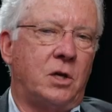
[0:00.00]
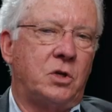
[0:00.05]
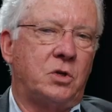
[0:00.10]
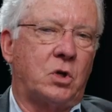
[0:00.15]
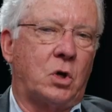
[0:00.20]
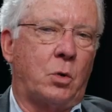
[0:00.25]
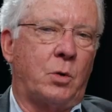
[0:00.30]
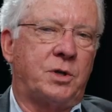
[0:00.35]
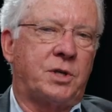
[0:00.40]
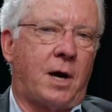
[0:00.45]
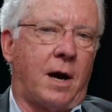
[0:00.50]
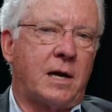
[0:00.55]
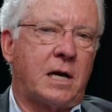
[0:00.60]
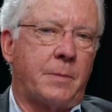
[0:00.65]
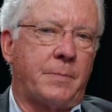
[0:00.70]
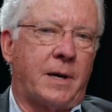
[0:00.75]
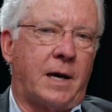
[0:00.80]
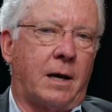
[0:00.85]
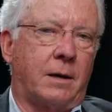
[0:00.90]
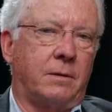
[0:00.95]
So when we
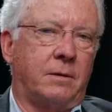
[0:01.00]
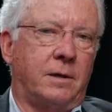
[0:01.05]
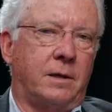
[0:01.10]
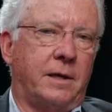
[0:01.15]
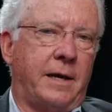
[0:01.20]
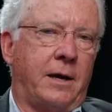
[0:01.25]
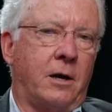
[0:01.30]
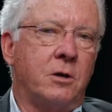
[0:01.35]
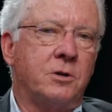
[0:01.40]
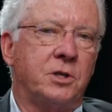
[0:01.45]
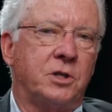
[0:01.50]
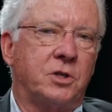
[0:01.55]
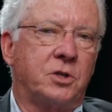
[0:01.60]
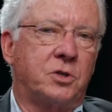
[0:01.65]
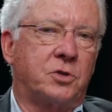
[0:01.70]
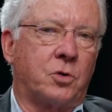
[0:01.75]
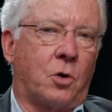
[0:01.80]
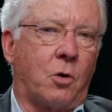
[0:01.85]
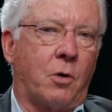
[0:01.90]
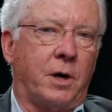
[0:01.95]
talk about energy
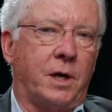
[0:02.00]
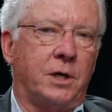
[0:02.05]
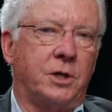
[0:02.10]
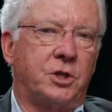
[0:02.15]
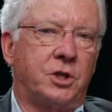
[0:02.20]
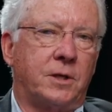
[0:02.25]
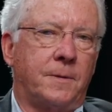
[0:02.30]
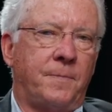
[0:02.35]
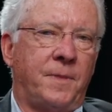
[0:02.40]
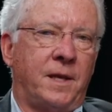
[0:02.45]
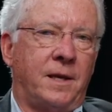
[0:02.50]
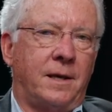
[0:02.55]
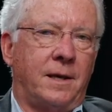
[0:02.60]
storage,